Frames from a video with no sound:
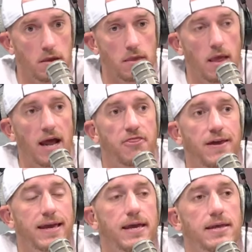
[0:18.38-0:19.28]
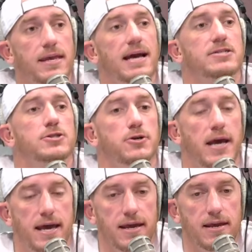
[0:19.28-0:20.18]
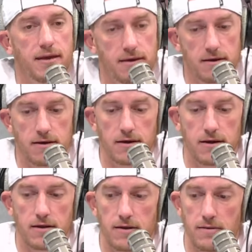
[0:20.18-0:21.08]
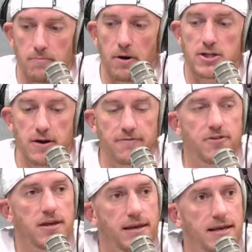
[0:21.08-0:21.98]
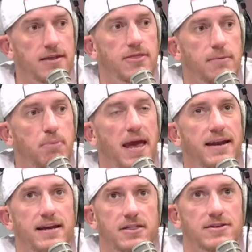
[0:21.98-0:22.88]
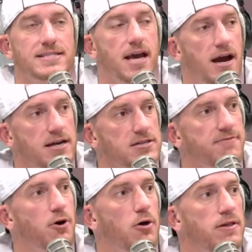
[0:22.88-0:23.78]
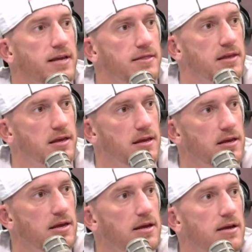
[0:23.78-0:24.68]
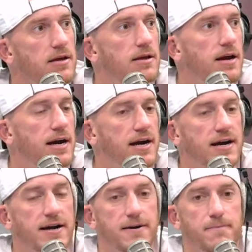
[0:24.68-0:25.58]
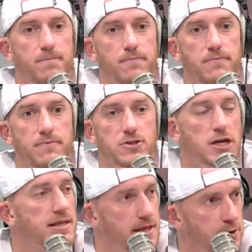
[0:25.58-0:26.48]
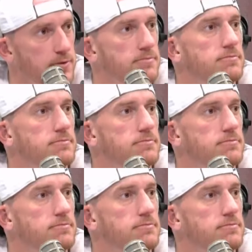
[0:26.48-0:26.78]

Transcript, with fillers: I think yesterday, much of the the panic, the sky is falling, the uh, Chicken Little,